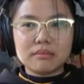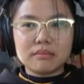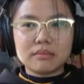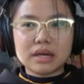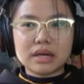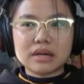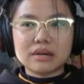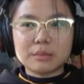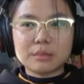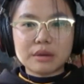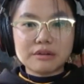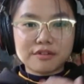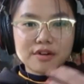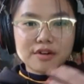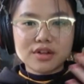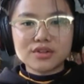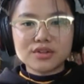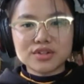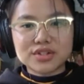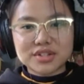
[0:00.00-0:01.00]
my
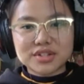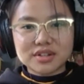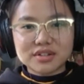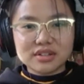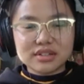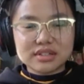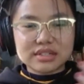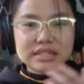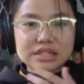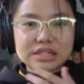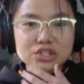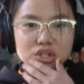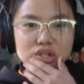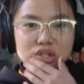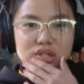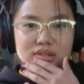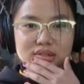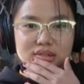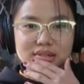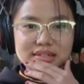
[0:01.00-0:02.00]
father's still a teacher.
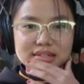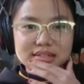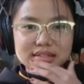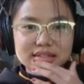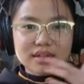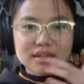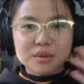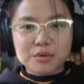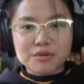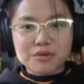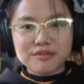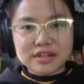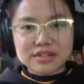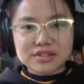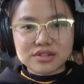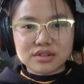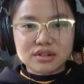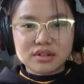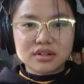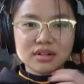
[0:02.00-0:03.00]
He's like a professor,